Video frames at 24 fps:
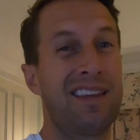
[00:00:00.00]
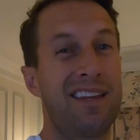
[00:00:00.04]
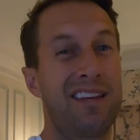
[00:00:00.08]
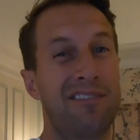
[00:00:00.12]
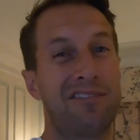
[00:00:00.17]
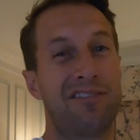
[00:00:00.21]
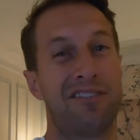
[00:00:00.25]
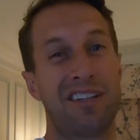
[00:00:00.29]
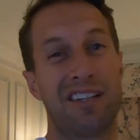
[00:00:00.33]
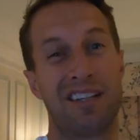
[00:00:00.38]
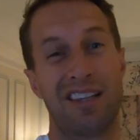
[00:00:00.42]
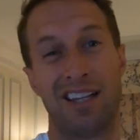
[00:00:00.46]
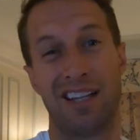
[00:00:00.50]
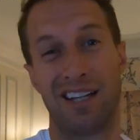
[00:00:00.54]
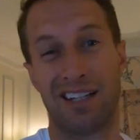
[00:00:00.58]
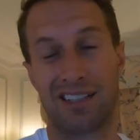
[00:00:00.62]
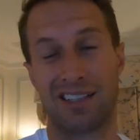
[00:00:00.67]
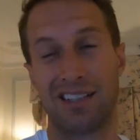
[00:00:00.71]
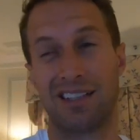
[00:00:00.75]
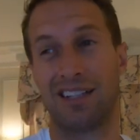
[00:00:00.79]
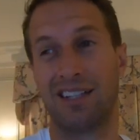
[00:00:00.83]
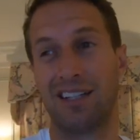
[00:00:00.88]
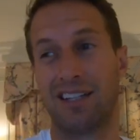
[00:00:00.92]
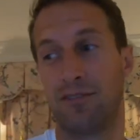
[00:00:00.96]
They've
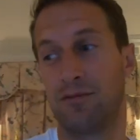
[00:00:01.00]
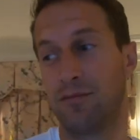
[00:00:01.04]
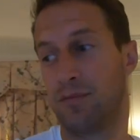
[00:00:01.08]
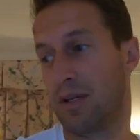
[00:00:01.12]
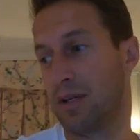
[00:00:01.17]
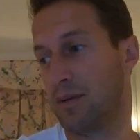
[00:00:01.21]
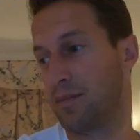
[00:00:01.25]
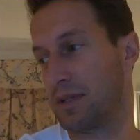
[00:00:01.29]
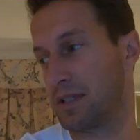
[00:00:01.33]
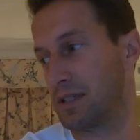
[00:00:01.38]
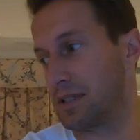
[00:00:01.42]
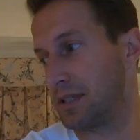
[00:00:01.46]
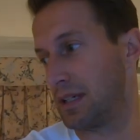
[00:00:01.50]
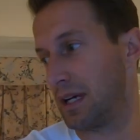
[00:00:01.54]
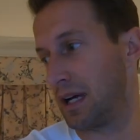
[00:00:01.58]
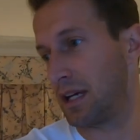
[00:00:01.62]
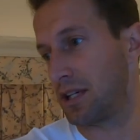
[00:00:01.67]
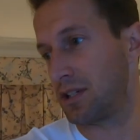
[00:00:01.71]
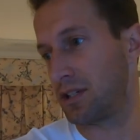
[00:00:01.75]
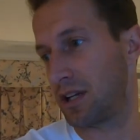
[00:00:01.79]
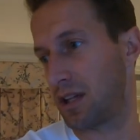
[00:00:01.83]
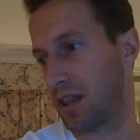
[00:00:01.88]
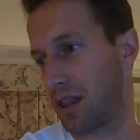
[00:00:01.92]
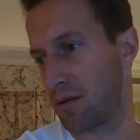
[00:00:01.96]
luckily given me a
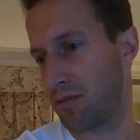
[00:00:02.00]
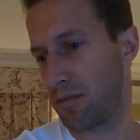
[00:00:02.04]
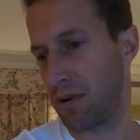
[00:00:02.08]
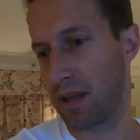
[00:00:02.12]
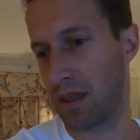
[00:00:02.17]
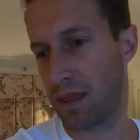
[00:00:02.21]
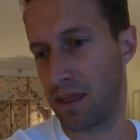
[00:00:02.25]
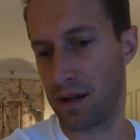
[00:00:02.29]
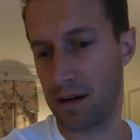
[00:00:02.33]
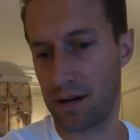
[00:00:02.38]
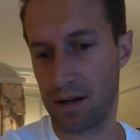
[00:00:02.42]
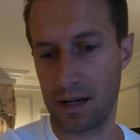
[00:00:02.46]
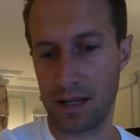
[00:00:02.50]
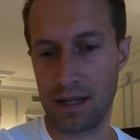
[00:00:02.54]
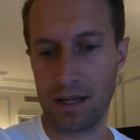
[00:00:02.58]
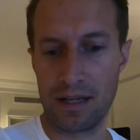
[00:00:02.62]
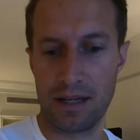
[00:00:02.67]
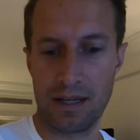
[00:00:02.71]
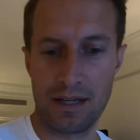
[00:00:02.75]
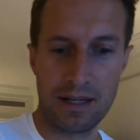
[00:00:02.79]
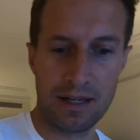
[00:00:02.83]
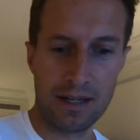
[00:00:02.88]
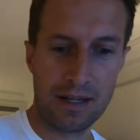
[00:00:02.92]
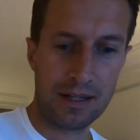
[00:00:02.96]
massage at
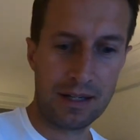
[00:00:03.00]
3:30.